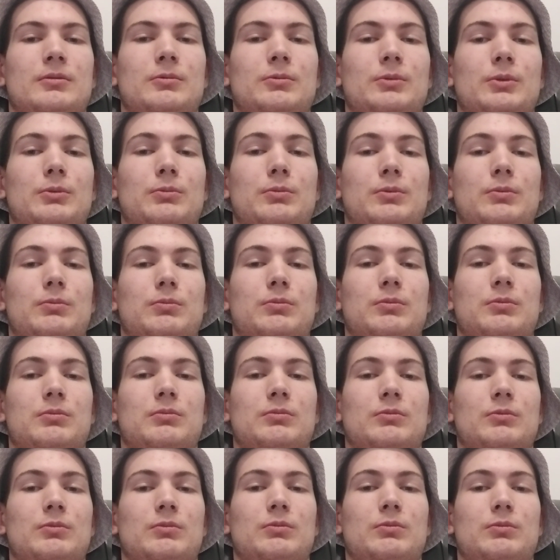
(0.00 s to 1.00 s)
we,
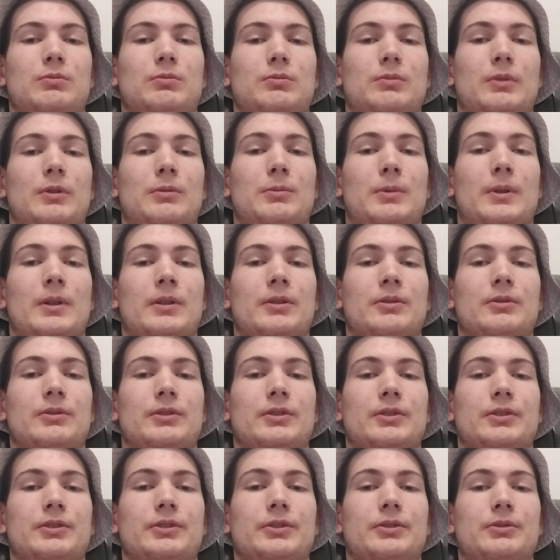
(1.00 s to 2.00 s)
I went to
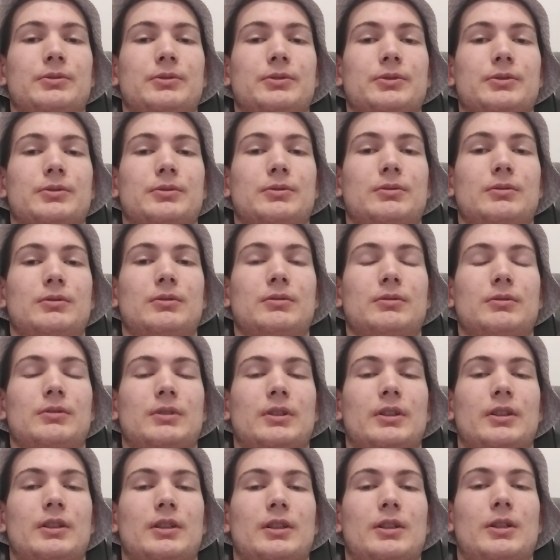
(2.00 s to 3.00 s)
this new school.
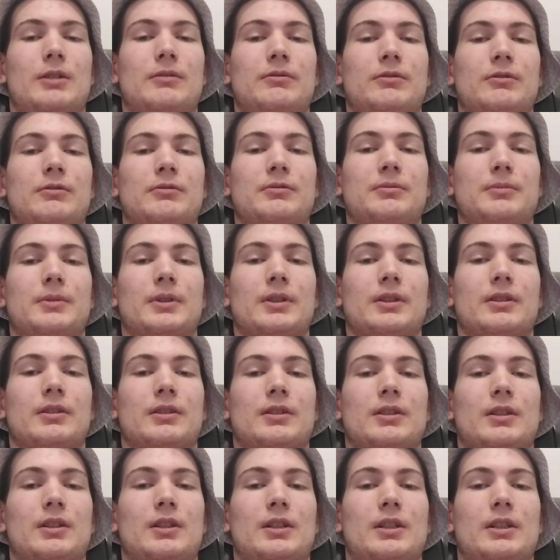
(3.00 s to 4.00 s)
Like half of my
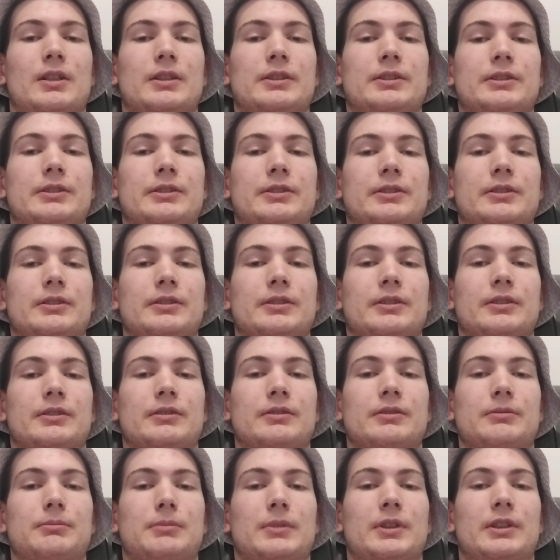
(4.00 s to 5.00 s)
class
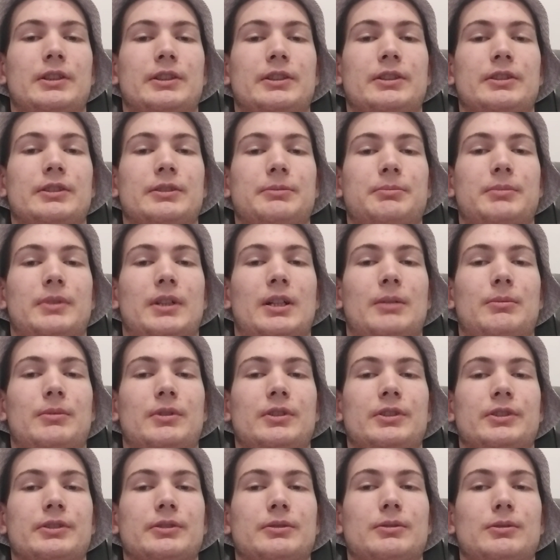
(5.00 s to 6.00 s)
in my
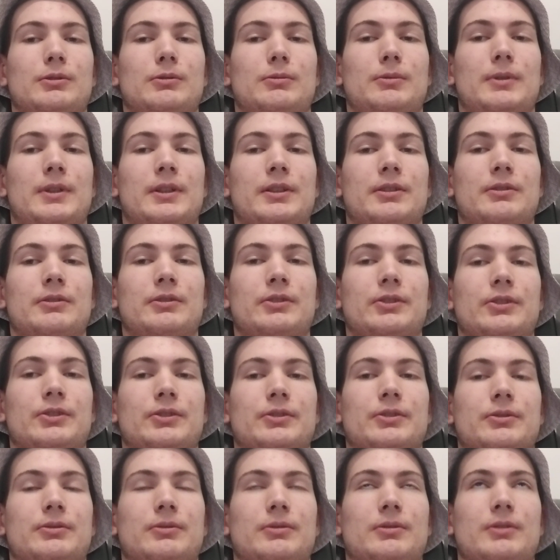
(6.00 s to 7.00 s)
primary school went to the
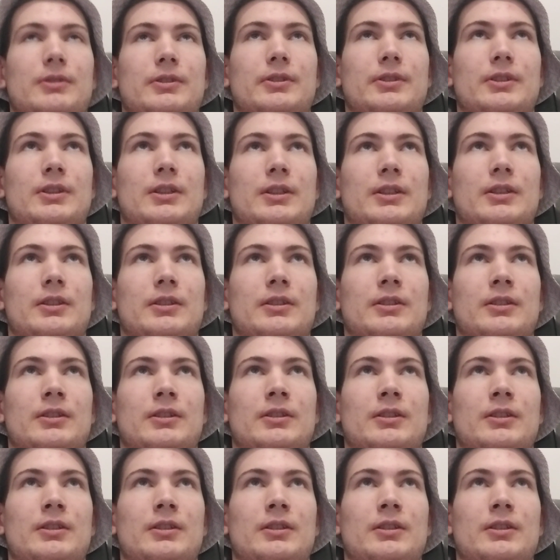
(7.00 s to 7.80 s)
school, and like